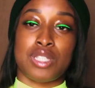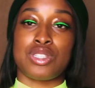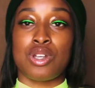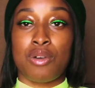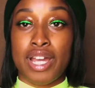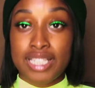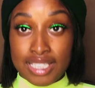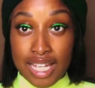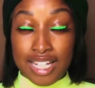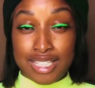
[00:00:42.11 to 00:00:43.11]
So I
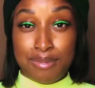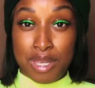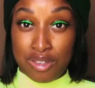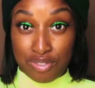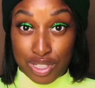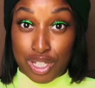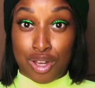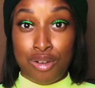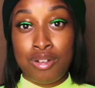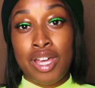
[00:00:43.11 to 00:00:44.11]
decided to make a
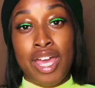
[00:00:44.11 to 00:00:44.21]
video